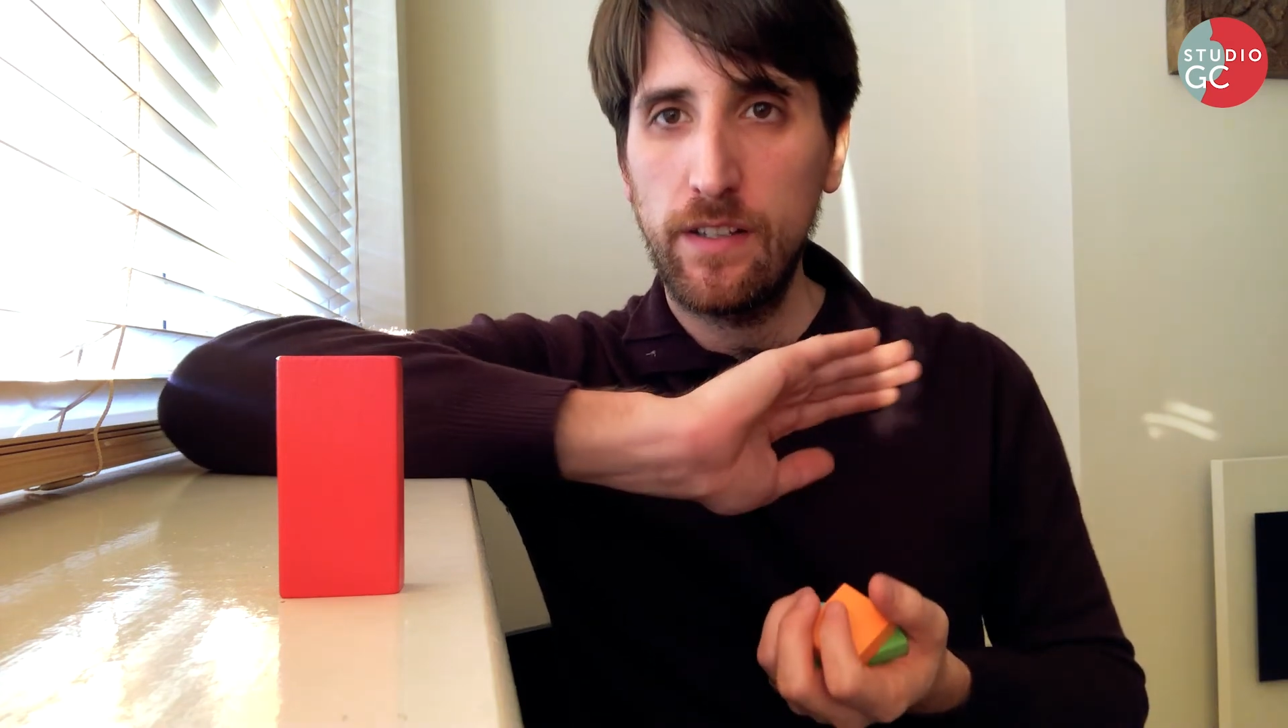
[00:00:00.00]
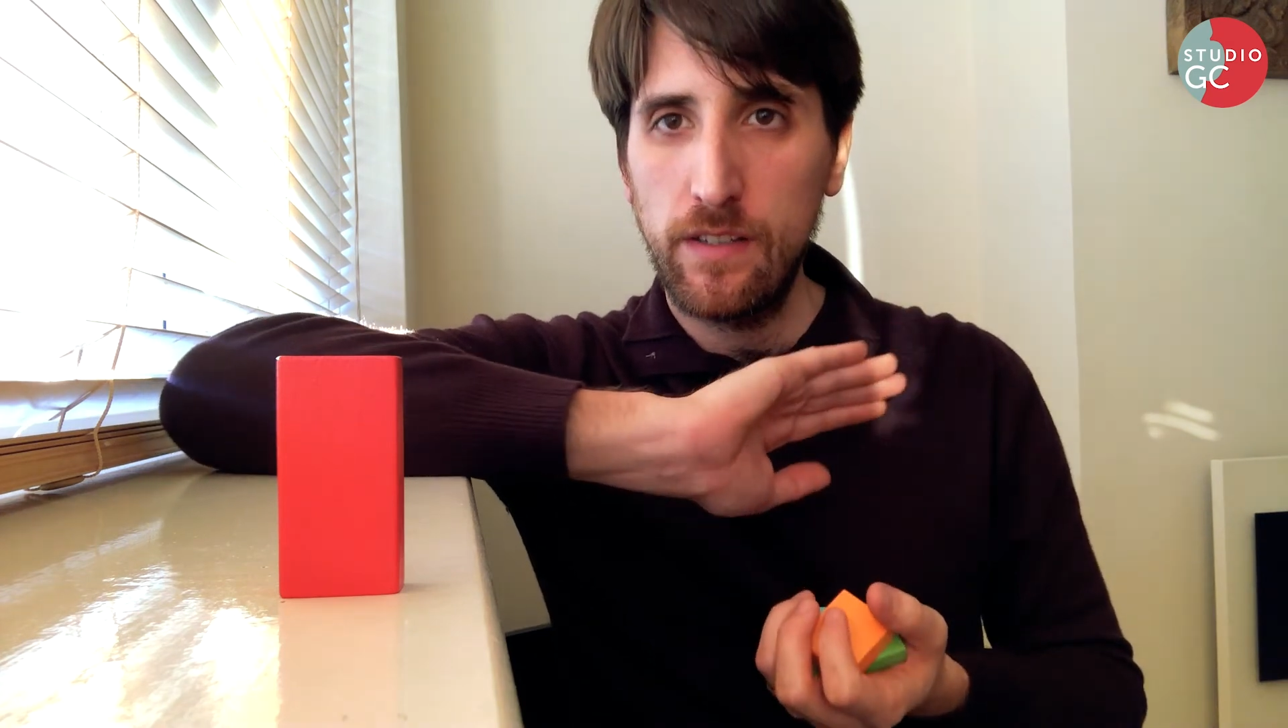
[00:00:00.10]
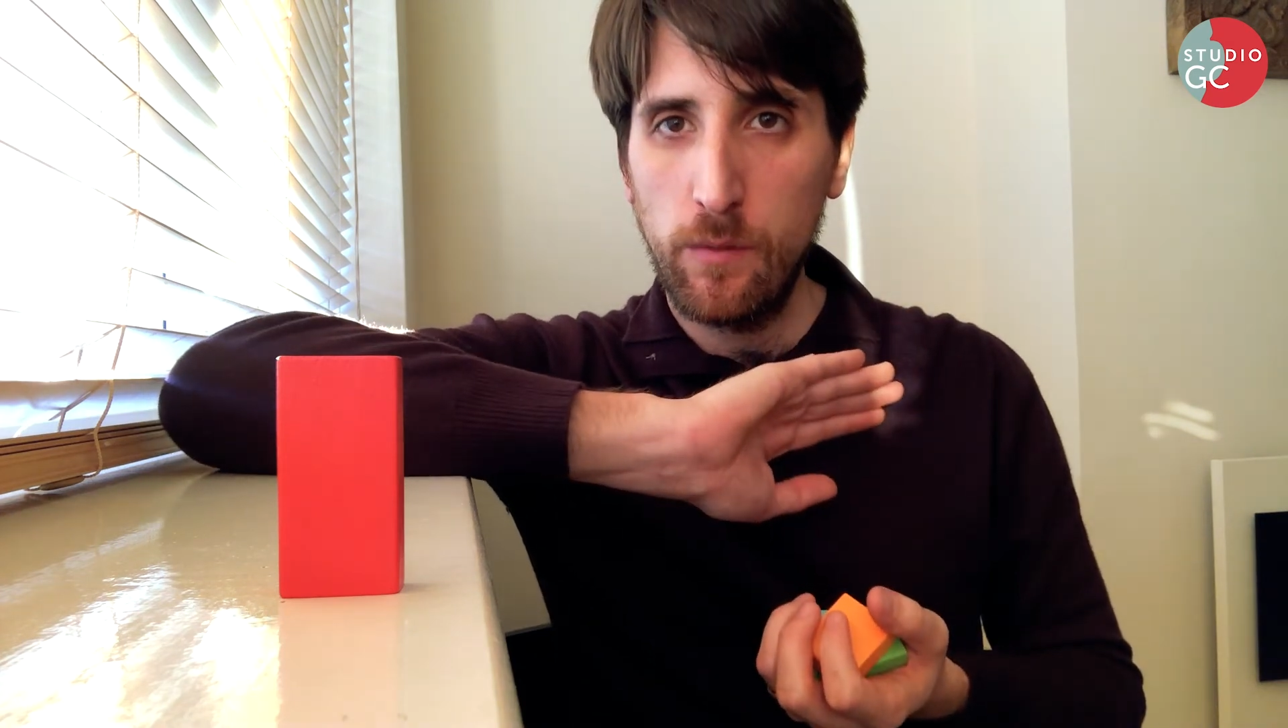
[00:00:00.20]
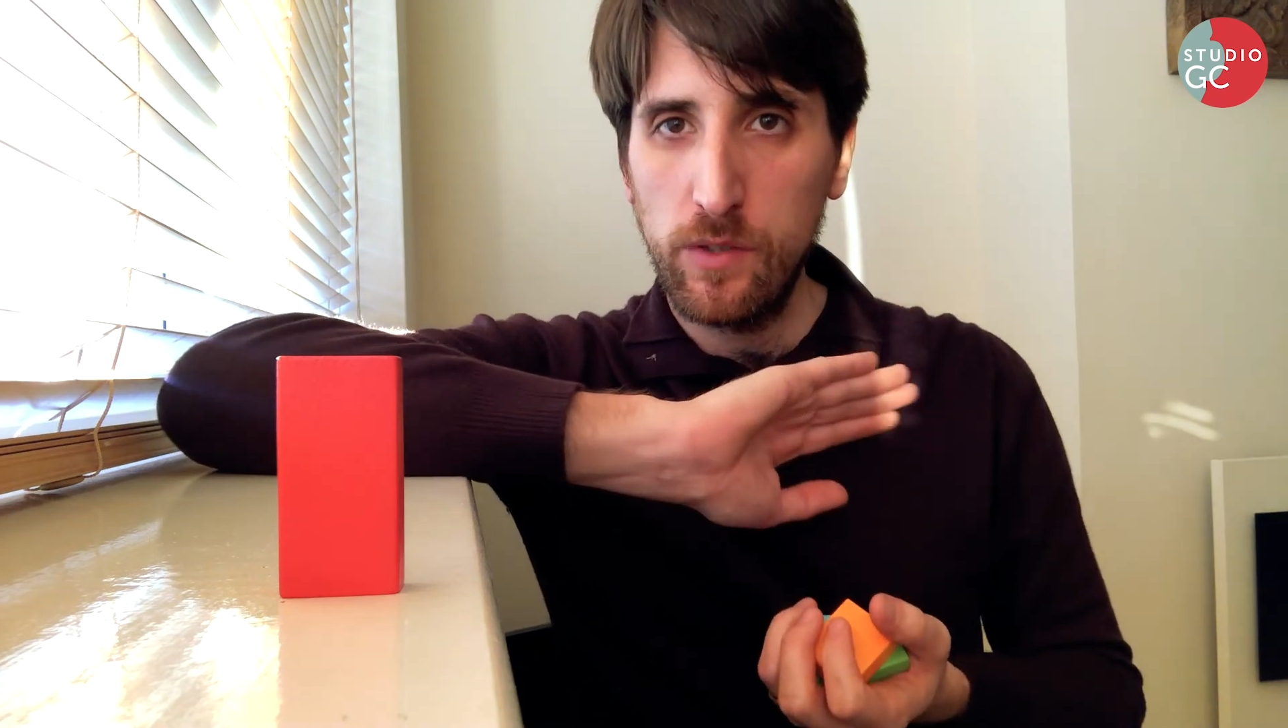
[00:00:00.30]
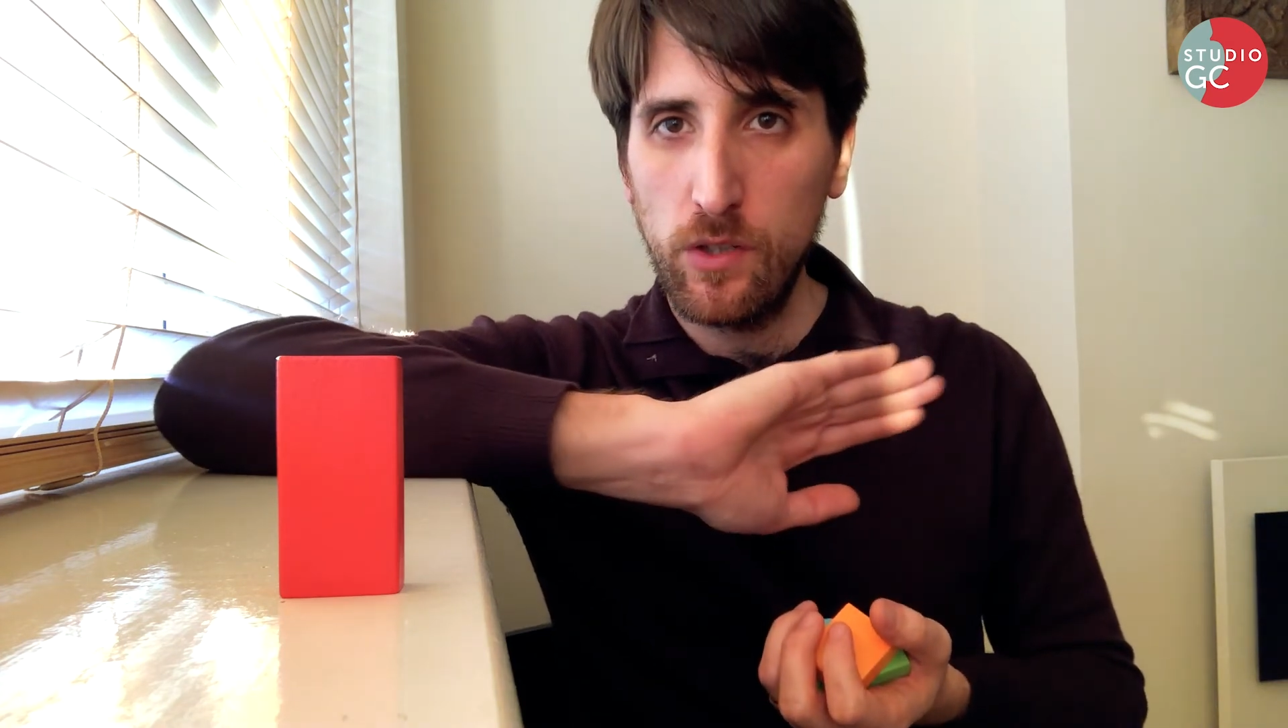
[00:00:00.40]

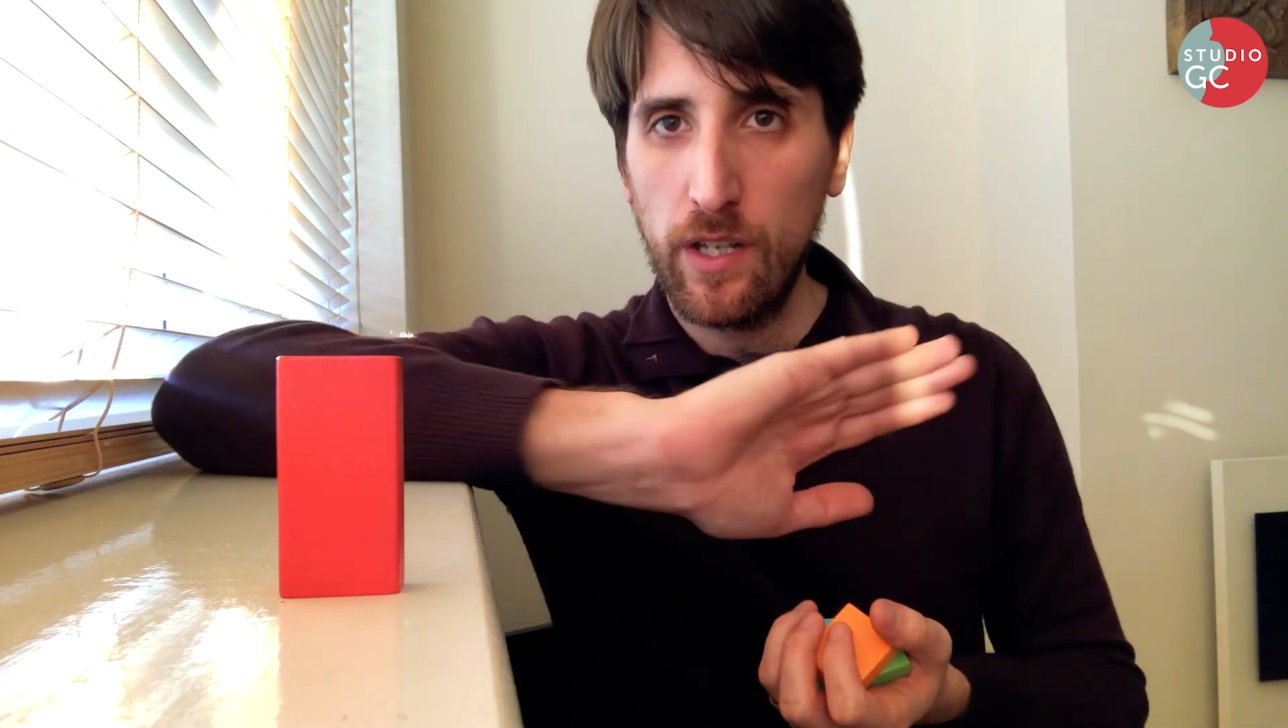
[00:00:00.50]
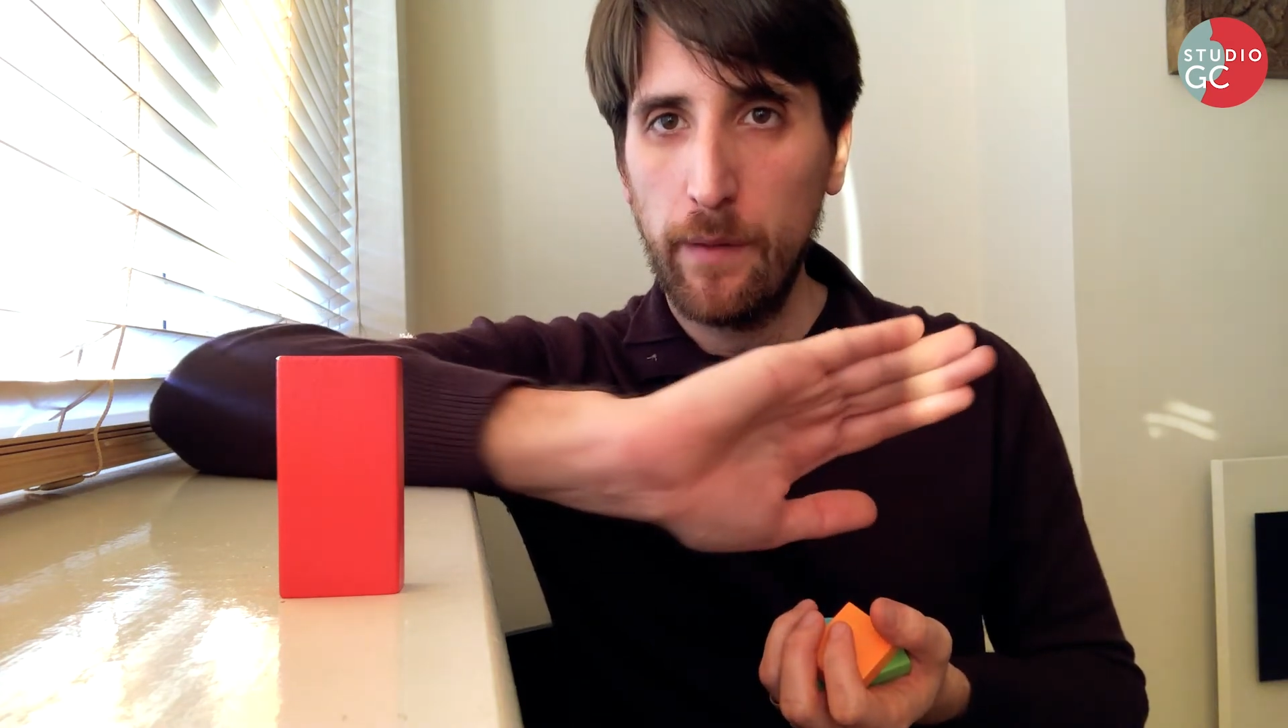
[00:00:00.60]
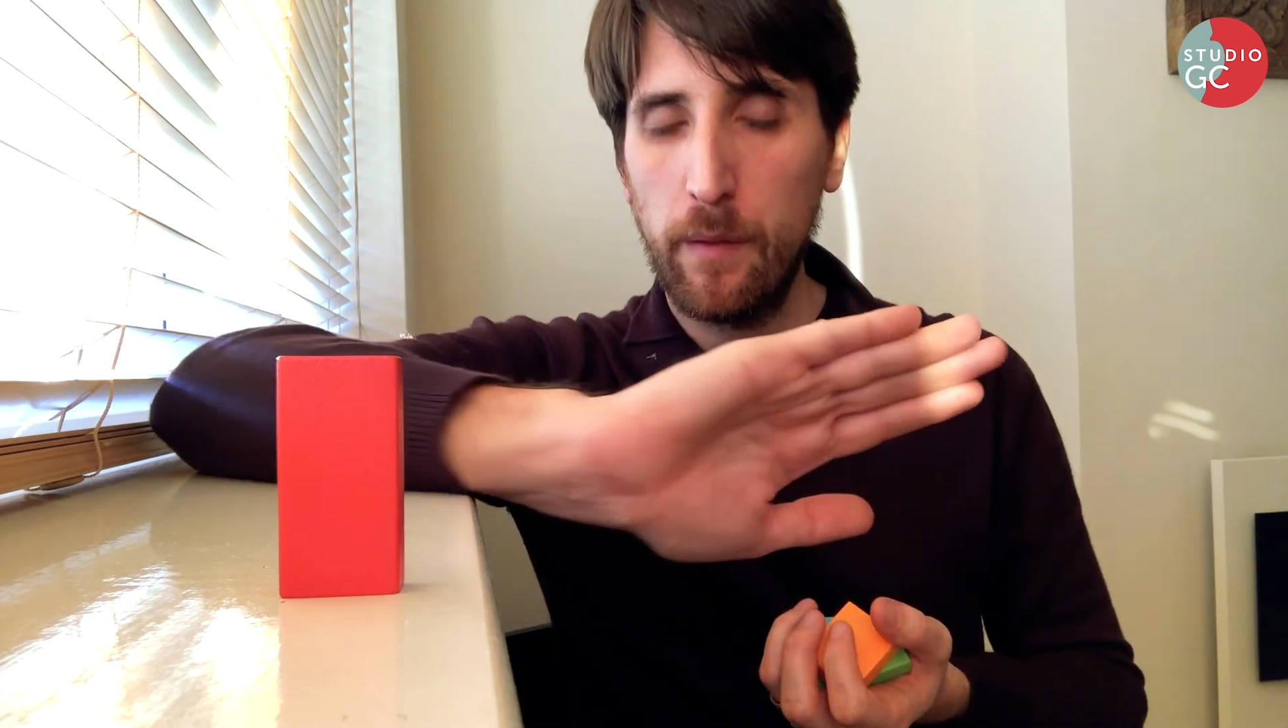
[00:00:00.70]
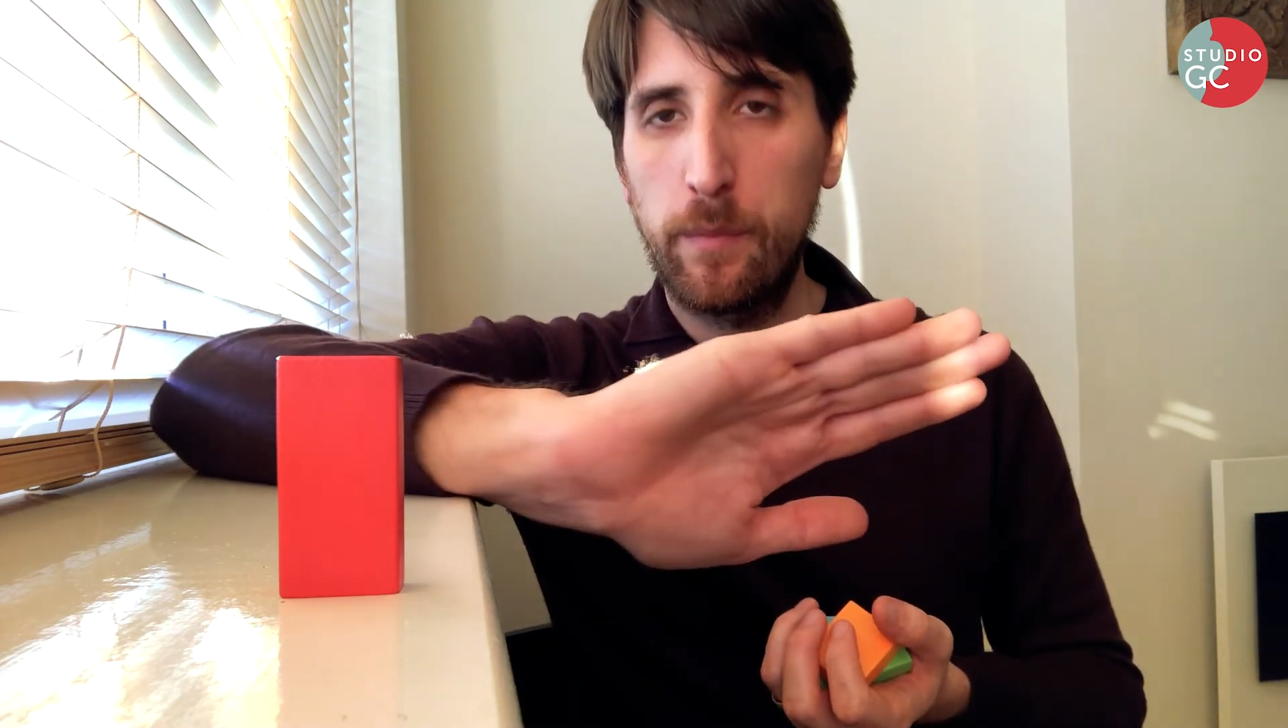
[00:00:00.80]
We're talking about